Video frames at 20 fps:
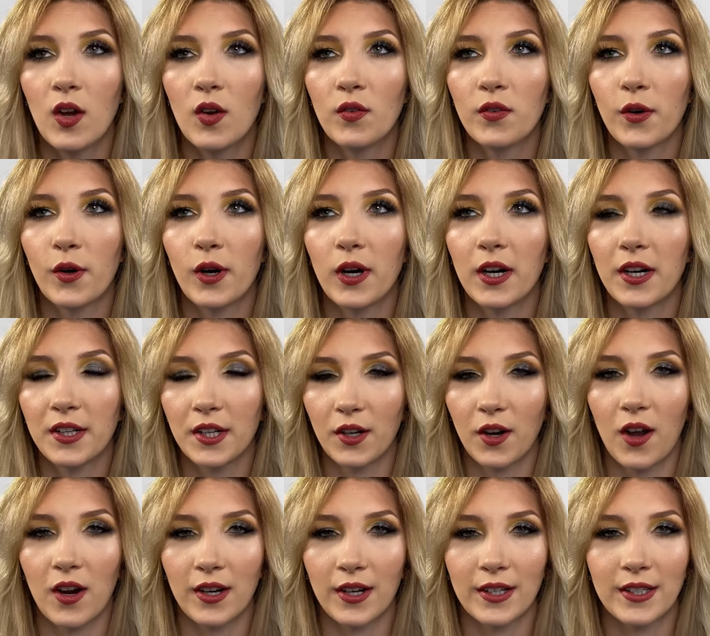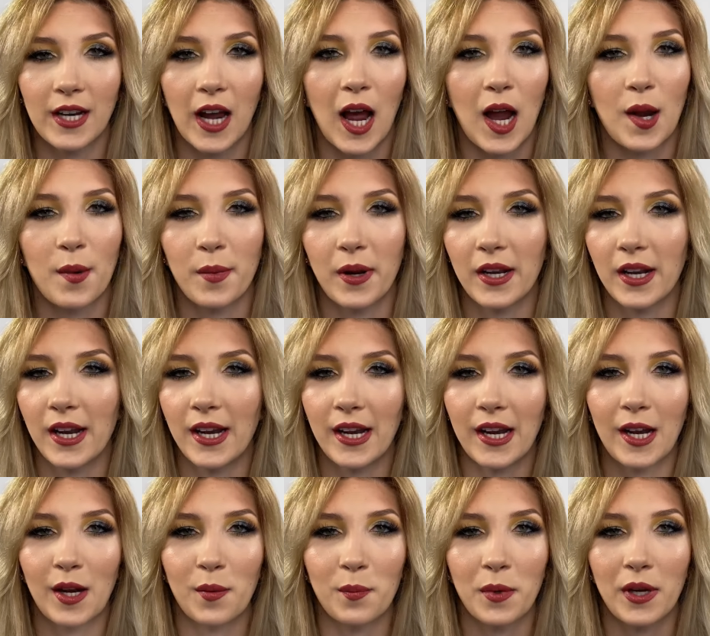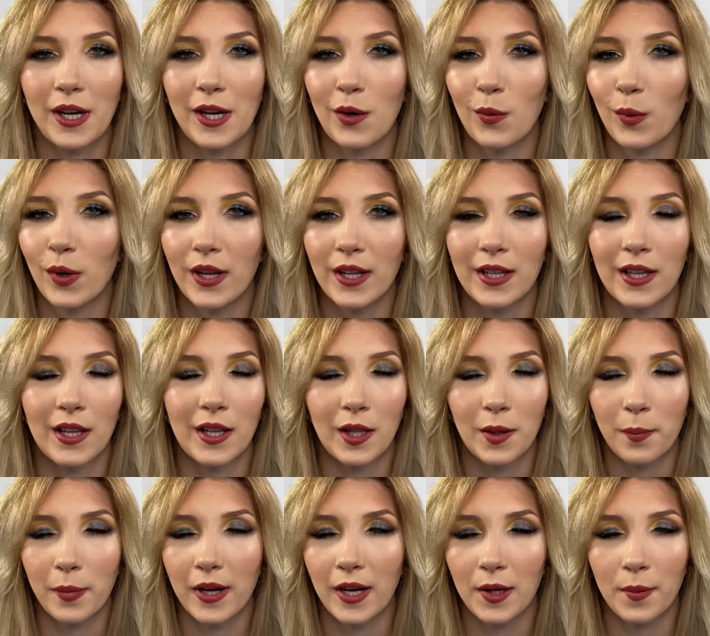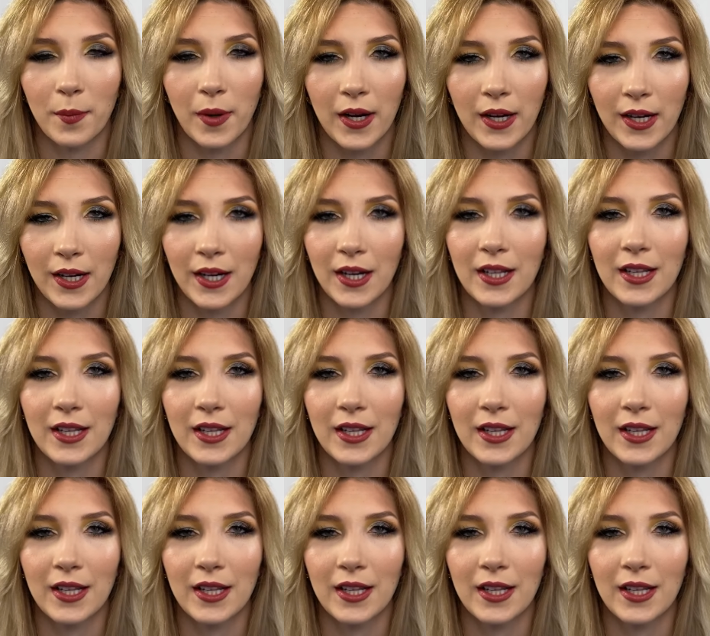for the longest time, and they hit me with the big money.